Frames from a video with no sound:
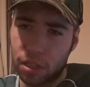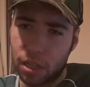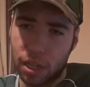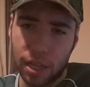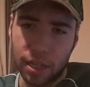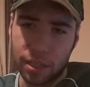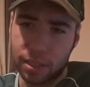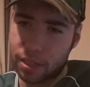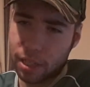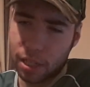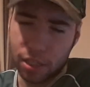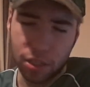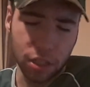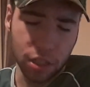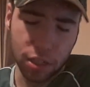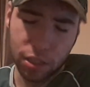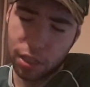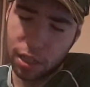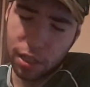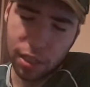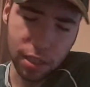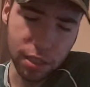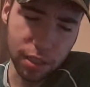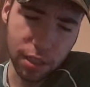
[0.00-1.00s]

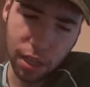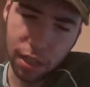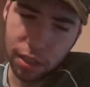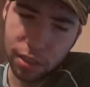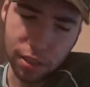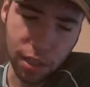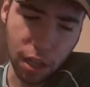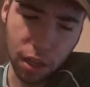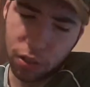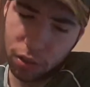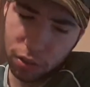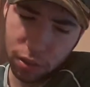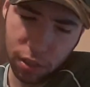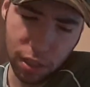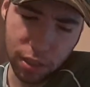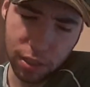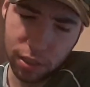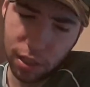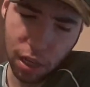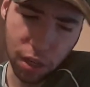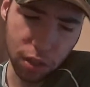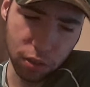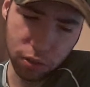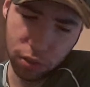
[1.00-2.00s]
It's
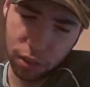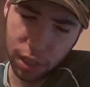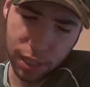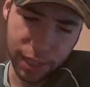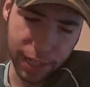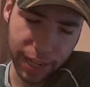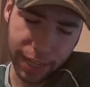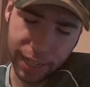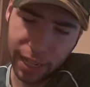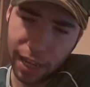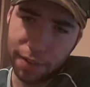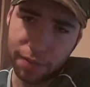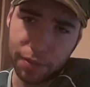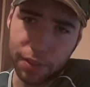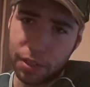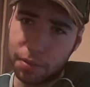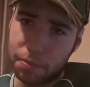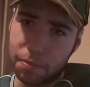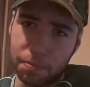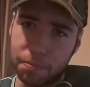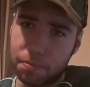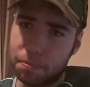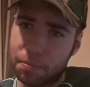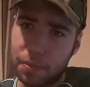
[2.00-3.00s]
not going to take every
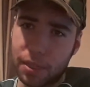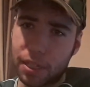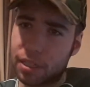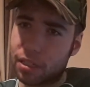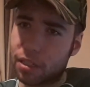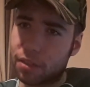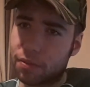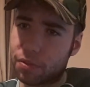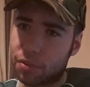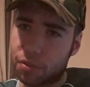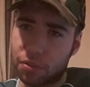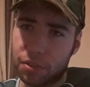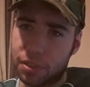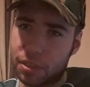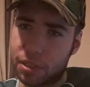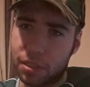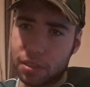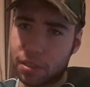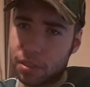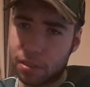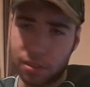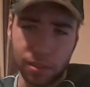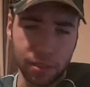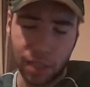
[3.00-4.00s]
minute of your
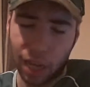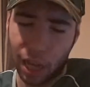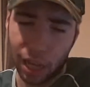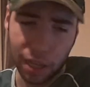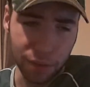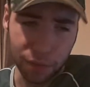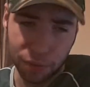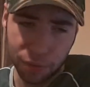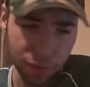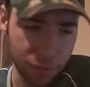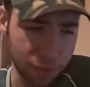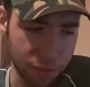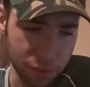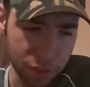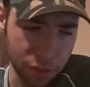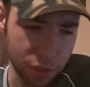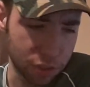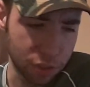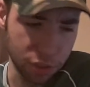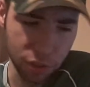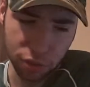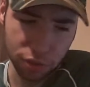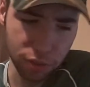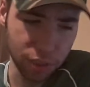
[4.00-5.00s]
life.
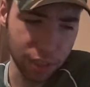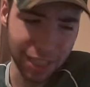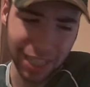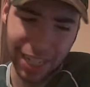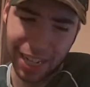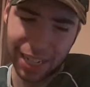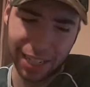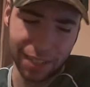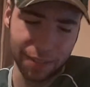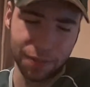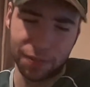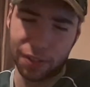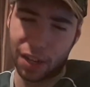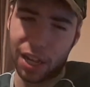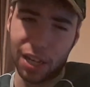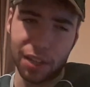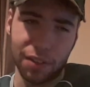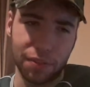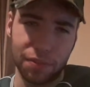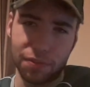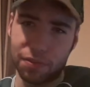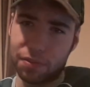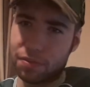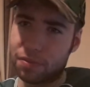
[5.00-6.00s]
It's just going to take
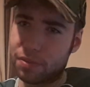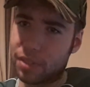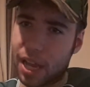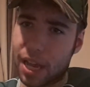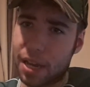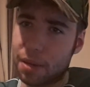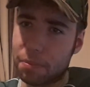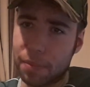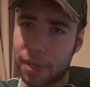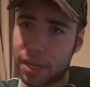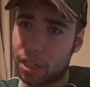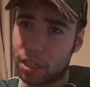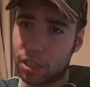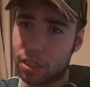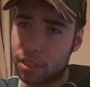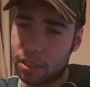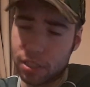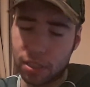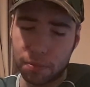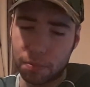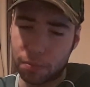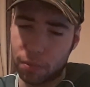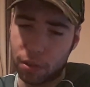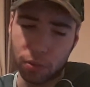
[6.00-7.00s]
5-10
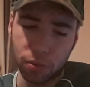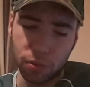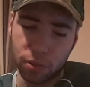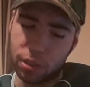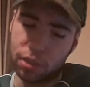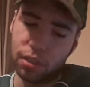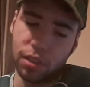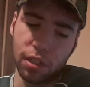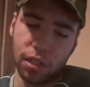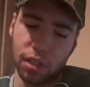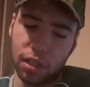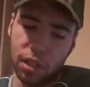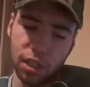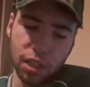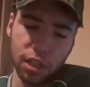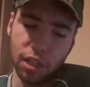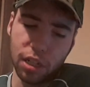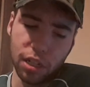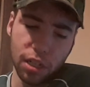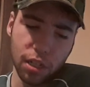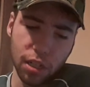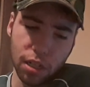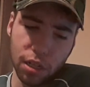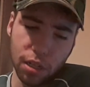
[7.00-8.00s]
minutes at most.
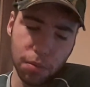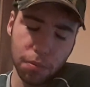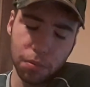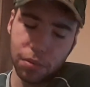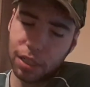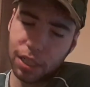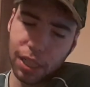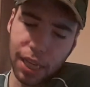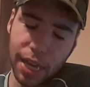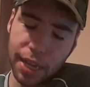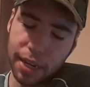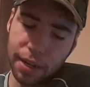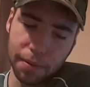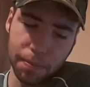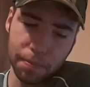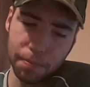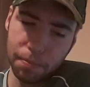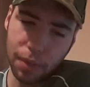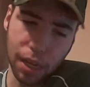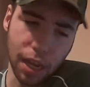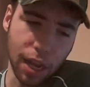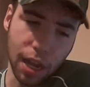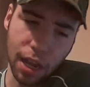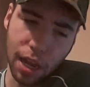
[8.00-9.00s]
But again,
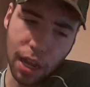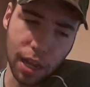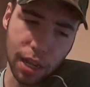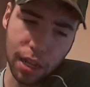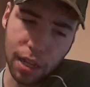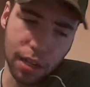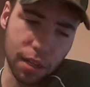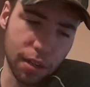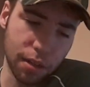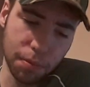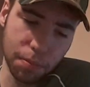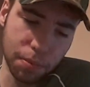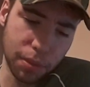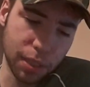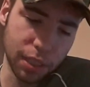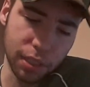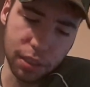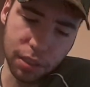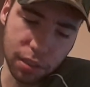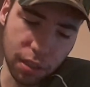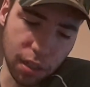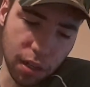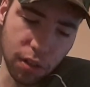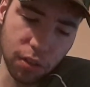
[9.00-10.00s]

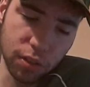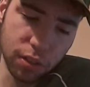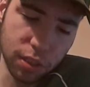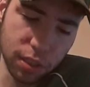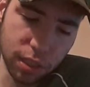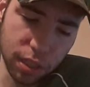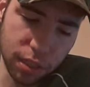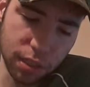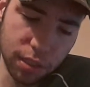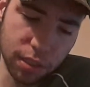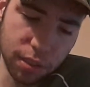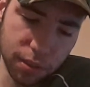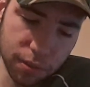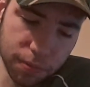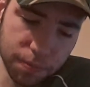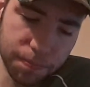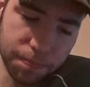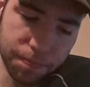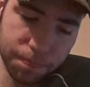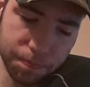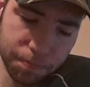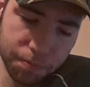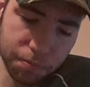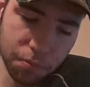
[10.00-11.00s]
please God that
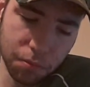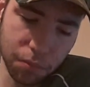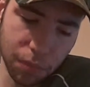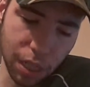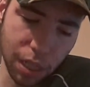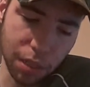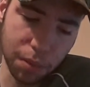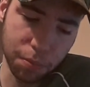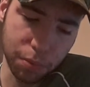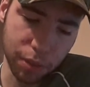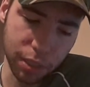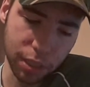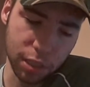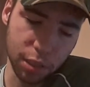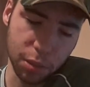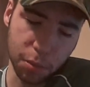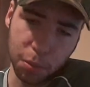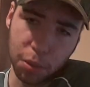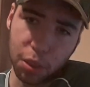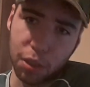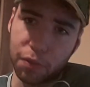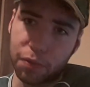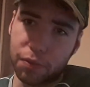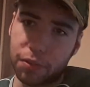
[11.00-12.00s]
bring some
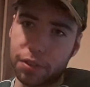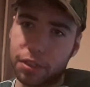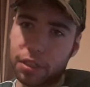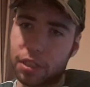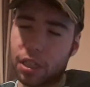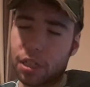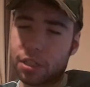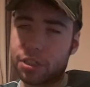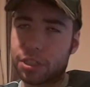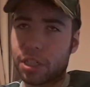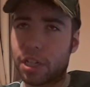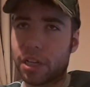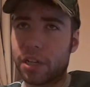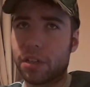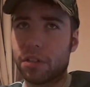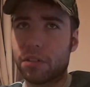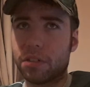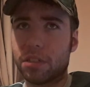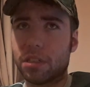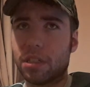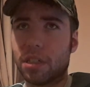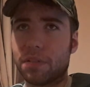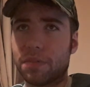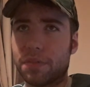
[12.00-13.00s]
comfort to that child,
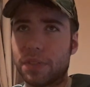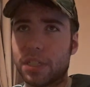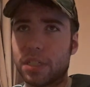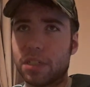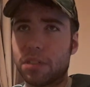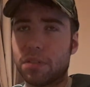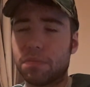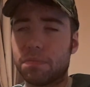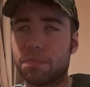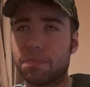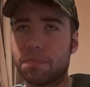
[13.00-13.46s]
to that video.